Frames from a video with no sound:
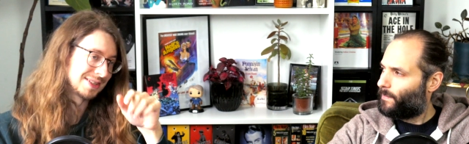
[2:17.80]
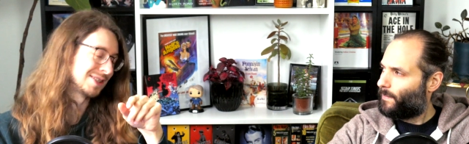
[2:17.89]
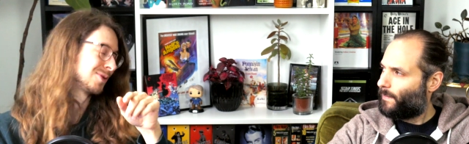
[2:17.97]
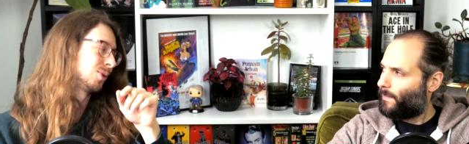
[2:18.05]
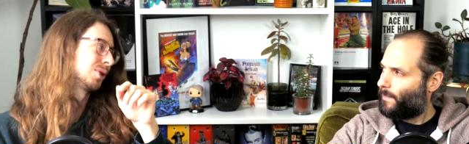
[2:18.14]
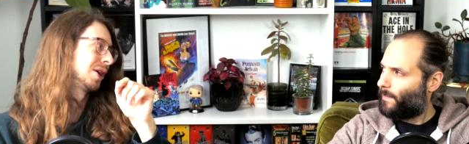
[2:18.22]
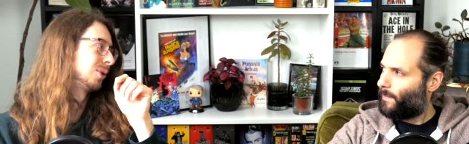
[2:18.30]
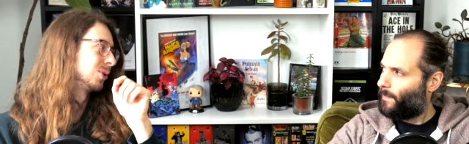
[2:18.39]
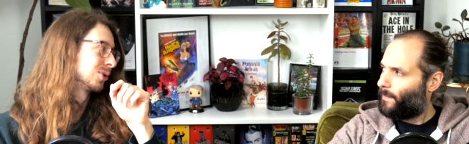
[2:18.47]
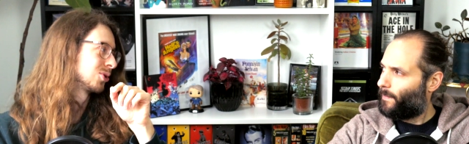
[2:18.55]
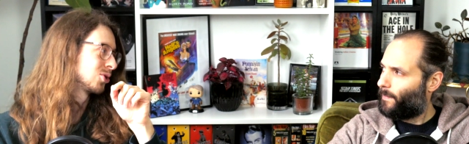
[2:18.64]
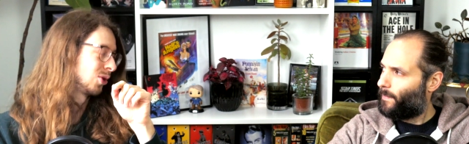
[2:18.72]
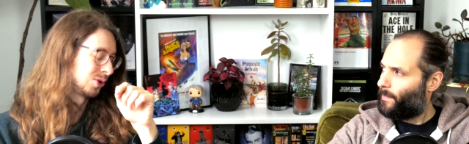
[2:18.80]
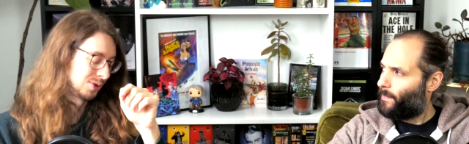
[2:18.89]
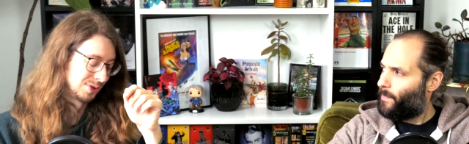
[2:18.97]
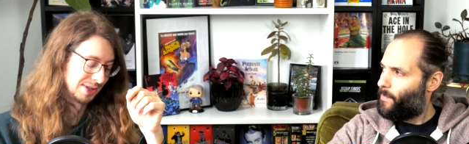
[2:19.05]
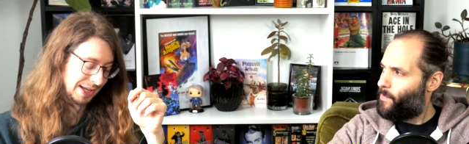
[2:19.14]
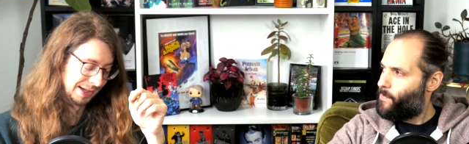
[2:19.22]
Speaker 1: this is what I want to show you
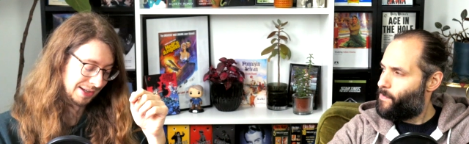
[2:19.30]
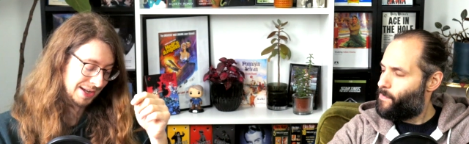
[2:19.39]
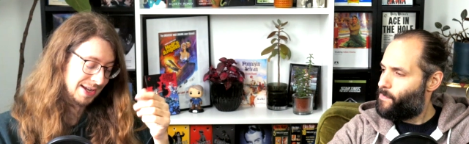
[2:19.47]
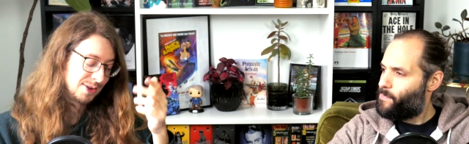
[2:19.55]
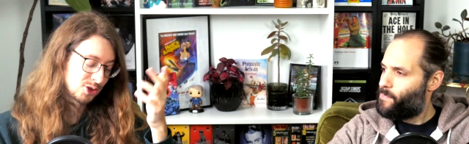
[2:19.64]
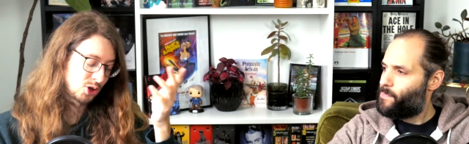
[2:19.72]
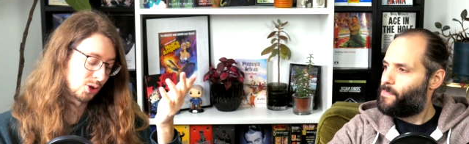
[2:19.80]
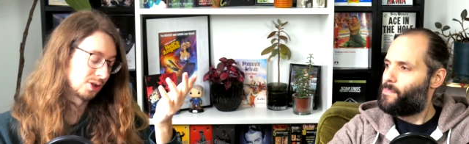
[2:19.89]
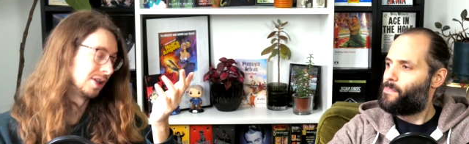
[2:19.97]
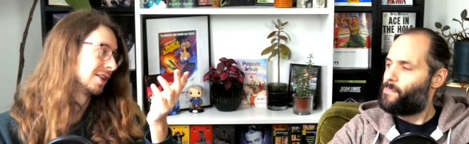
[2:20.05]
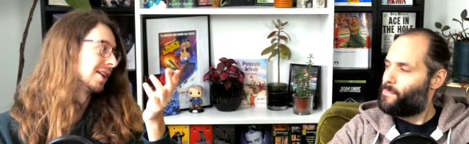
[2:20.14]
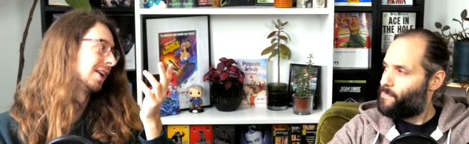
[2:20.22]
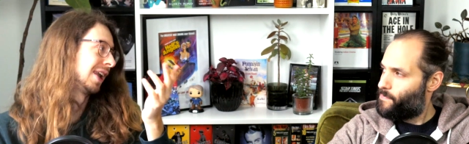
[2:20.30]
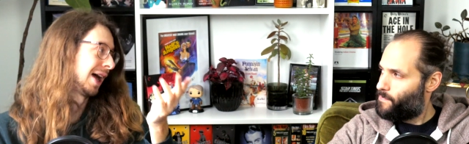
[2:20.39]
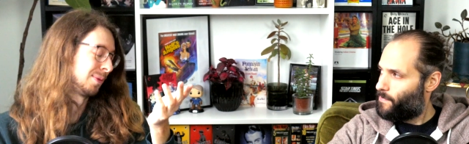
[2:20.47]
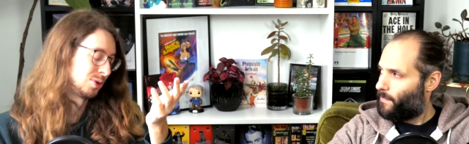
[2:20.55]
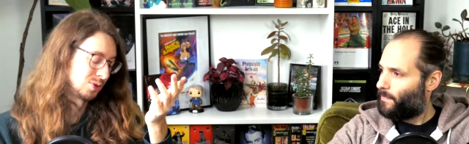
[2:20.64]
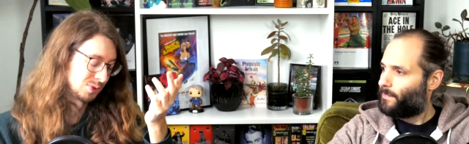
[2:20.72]
today. Chocolate
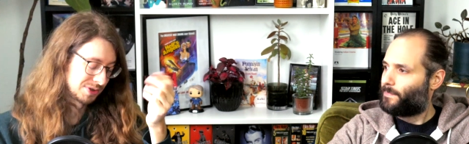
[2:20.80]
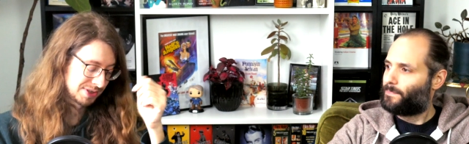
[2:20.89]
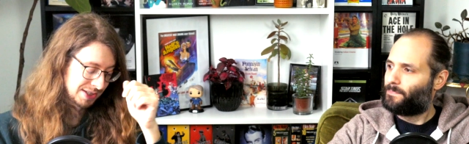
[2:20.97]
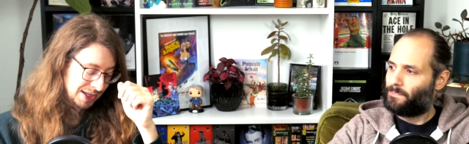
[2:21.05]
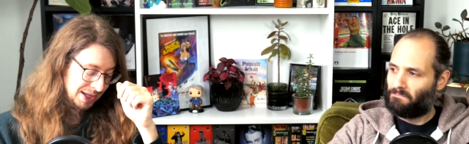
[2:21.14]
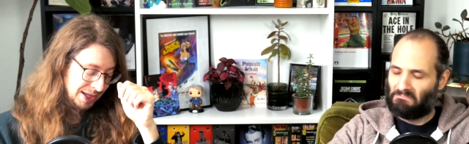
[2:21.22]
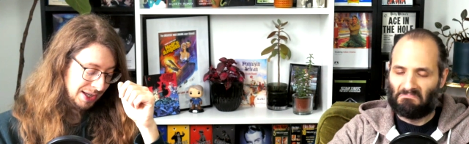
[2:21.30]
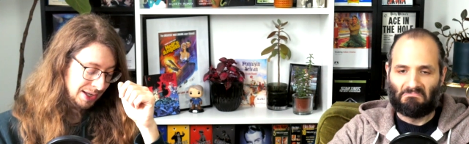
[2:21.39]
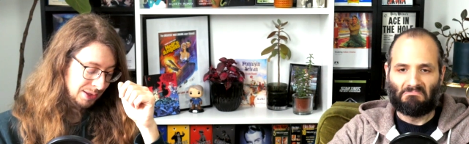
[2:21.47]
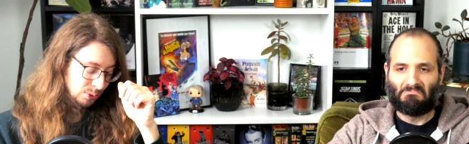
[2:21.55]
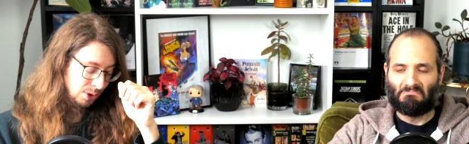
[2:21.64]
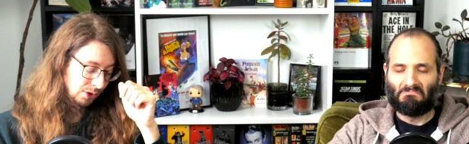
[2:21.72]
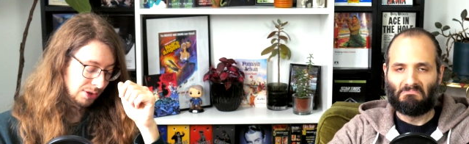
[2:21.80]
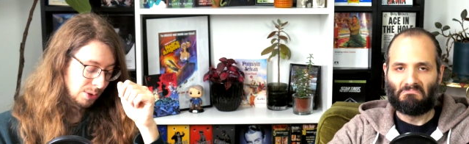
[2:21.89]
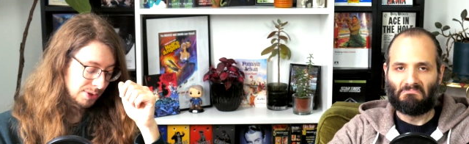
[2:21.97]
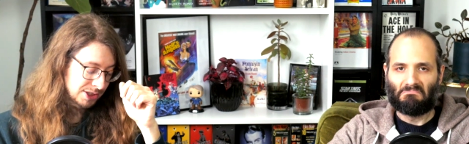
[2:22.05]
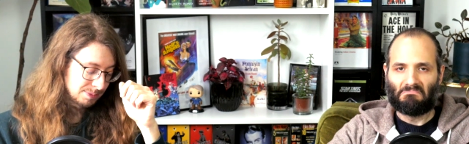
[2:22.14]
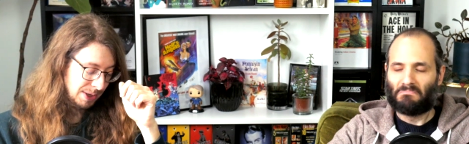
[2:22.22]
Lime Juice. With
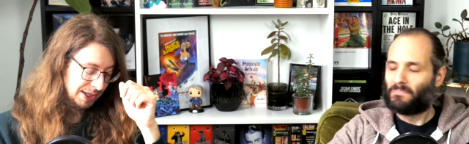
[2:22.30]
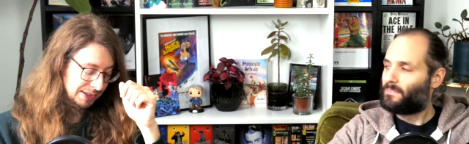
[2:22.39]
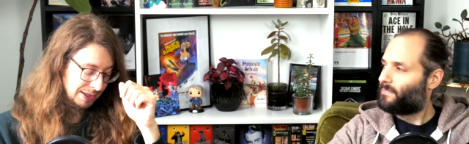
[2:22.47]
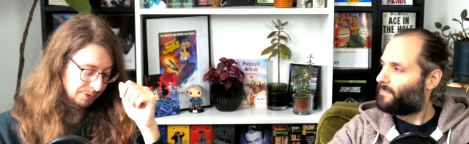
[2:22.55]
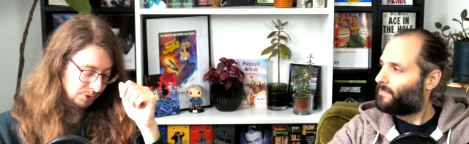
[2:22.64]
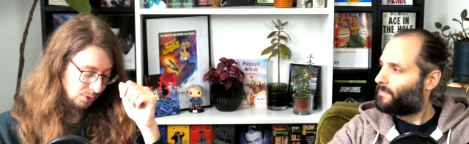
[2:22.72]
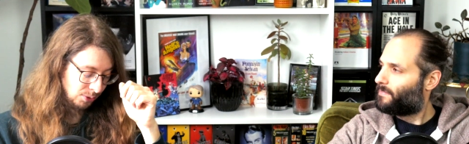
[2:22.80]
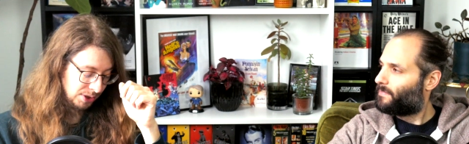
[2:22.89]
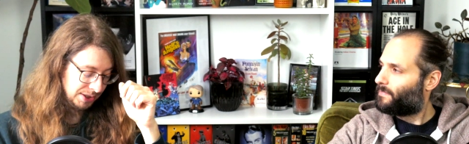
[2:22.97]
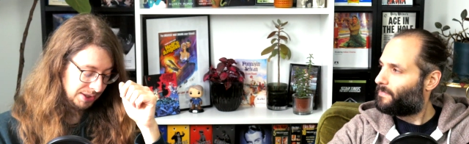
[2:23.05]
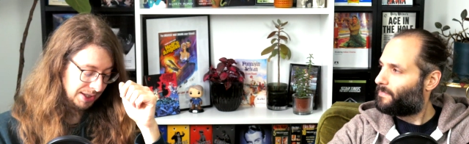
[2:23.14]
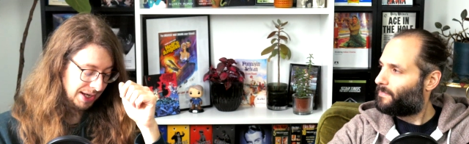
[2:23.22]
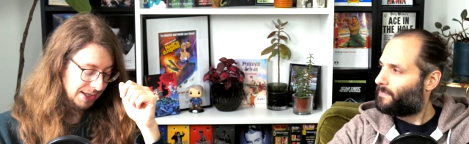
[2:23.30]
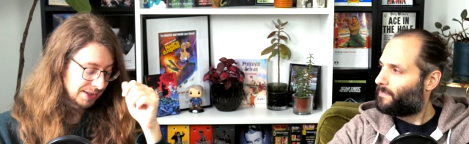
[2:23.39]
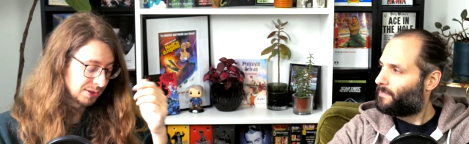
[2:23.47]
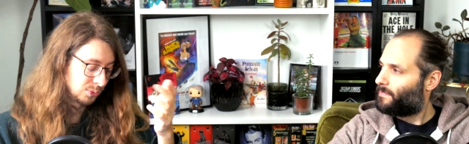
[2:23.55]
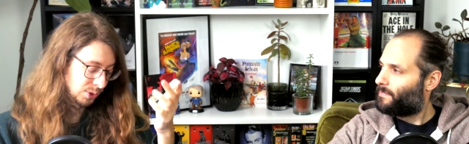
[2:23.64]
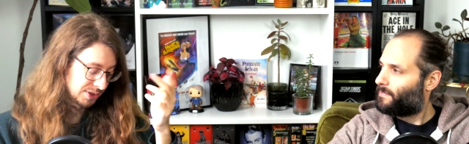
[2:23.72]
lyrics by Dev Kohli
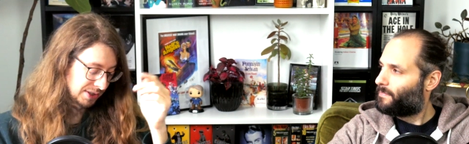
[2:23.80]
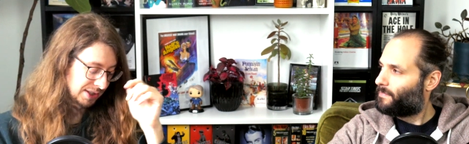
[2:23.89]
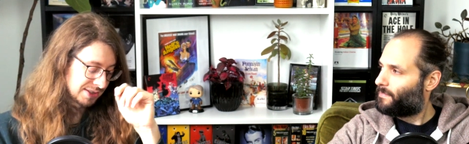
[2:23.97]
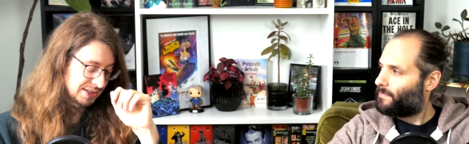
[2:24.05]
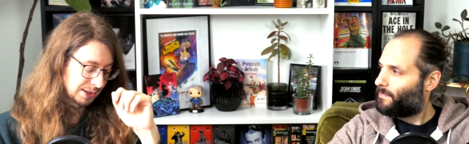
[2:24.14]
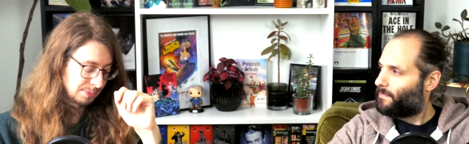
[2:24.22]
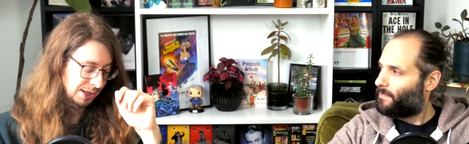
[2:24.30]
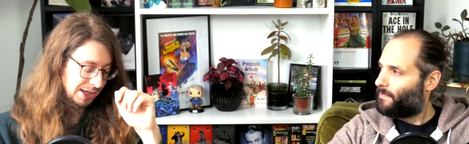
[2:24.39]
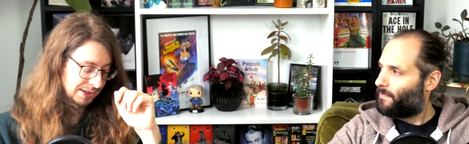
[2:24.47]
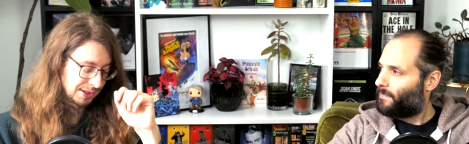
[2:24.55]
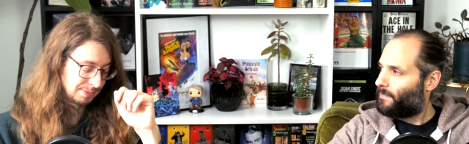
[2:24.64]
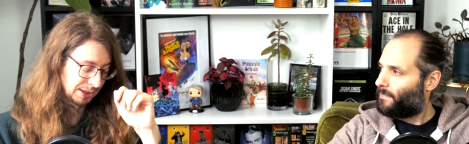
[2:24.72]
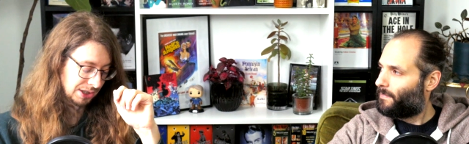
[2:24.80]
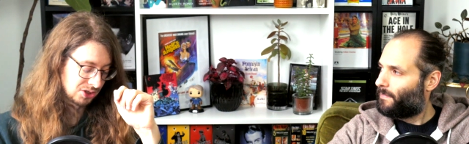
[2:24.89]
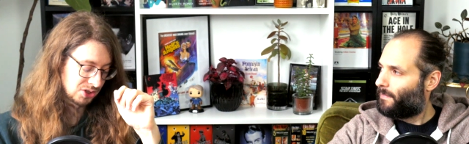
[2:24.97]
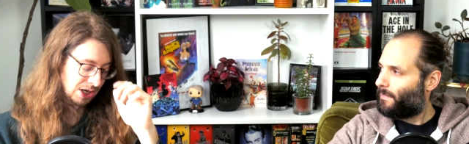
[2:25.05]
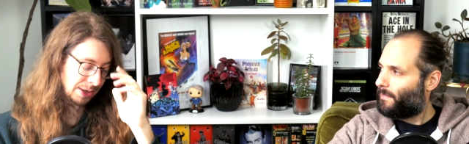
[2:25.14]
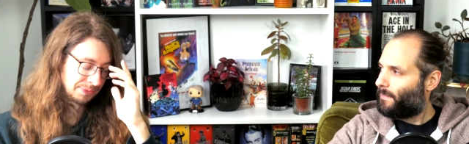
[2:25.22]
and once again sung by Lata
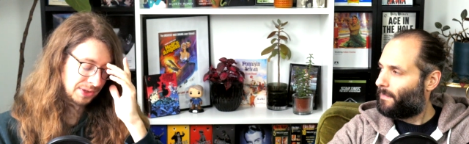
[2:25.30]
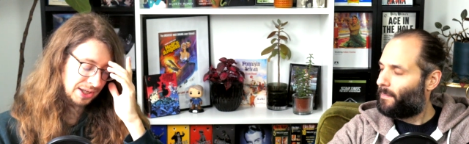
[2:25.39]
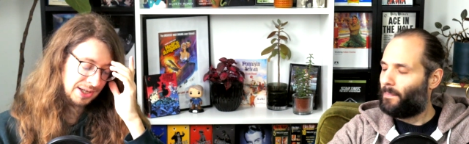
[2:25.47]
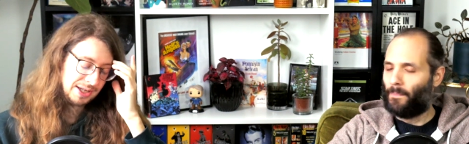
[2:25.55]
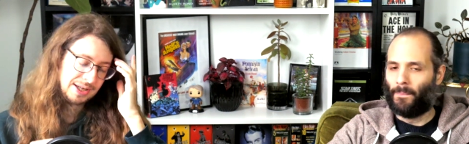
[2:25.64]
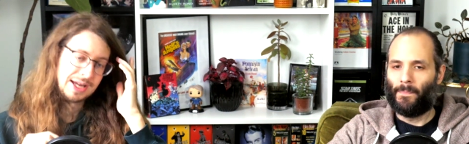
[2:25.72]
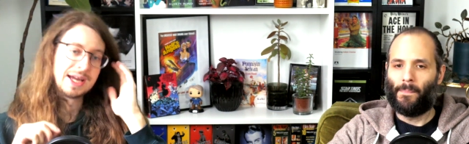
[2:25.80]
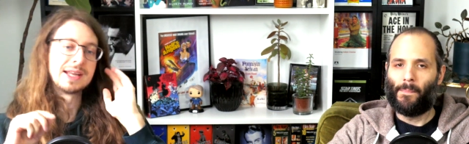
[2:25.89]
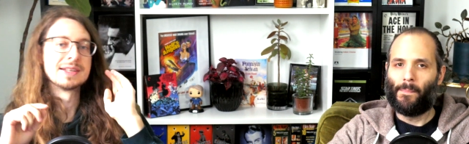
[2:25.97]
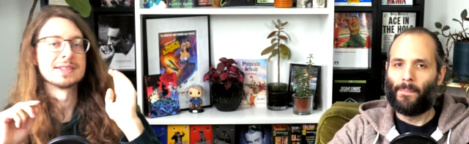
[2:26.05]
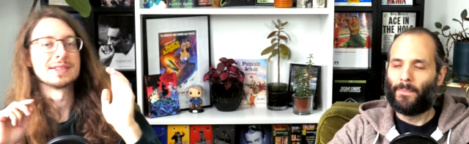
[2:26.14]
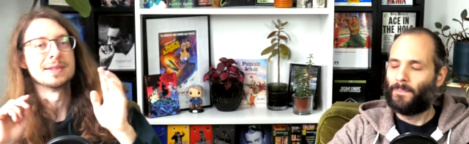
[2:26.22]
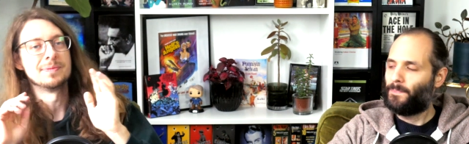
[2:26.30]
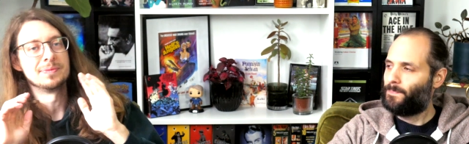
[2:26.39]
Mangeshkar. Mm-hmm. And